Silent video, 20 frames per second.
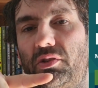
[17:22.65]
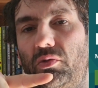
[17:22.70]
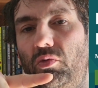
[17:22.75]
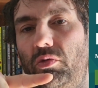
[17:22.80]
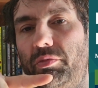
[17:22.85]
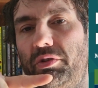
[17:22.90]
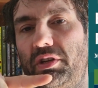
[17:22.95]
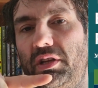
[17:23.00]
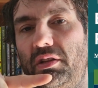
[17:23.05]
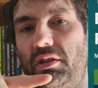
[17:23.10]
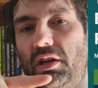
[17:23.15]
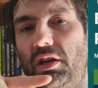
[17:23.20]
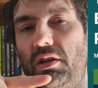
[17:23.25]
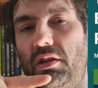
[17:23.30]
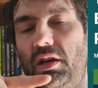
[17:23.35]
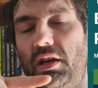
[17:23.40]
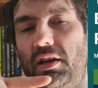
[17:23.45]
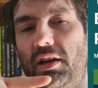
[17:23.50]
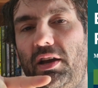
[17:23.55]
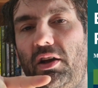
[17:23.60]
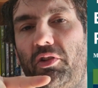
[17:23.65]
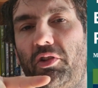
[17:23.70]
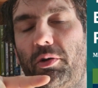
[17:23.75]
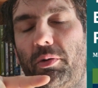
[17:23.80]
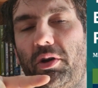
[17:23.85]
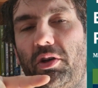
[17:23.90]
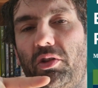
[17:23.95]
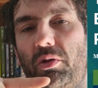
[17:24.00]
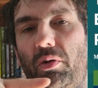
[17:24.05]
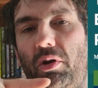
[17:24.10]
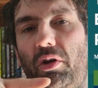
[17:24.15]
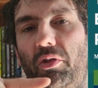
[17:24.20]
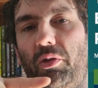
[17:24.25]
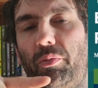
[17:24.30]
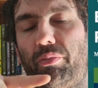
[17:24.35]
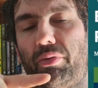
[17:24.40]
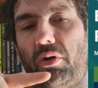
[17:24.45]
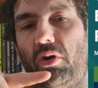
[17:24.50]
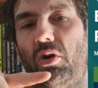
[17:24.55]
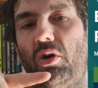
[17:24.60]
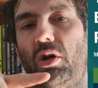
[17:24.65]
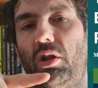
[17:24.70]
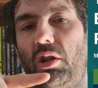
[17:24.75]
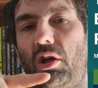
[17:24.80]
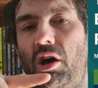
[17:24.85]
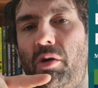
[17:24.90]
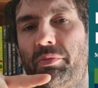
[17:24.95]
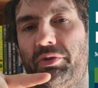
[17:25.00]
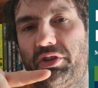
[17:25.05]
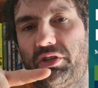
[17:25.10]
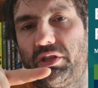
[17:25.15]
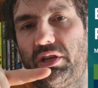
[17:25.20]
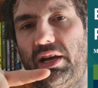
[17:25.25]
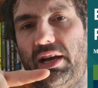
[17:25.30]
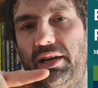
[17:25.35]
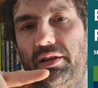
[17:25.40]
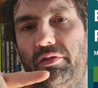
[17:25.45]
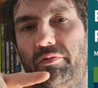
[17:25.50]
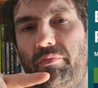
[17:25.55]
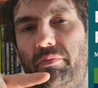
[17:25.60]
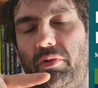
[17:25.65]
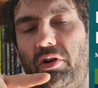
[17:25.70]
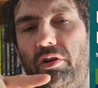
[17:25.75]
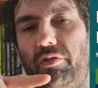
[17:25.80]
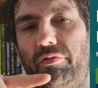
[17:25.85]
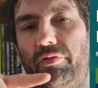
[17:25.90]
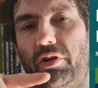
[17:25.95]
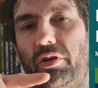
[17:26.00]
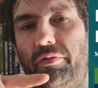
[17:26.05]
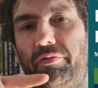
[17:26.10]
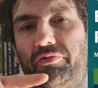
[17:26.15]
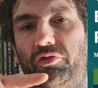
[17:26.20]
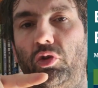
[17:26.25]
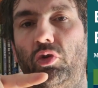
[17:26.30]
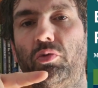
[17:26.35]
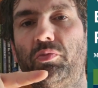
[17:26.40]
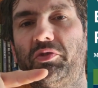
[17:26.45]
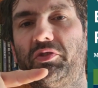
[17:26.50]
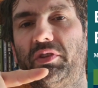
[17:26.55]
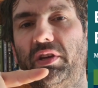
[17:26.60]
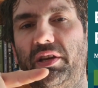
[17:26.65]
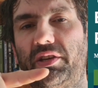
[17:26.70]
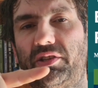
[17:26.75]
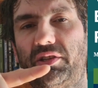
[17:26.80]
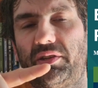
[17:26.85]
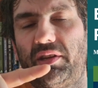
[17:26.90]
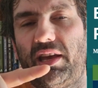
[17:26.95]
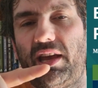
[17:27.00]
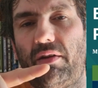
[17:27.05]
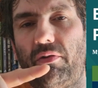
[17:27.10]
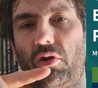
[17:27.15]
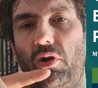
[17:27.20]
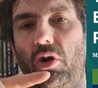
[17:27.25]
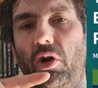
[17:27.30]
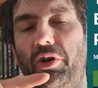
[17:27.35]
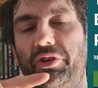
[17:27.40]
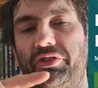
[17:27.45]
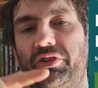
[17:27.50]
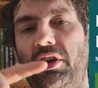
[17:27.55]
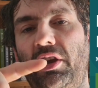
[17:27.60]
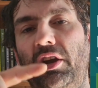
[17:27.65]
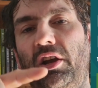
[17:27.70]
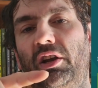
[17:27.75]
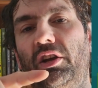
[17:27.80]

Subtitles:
the woman on the pro-alarmist side of doomsday scenarios,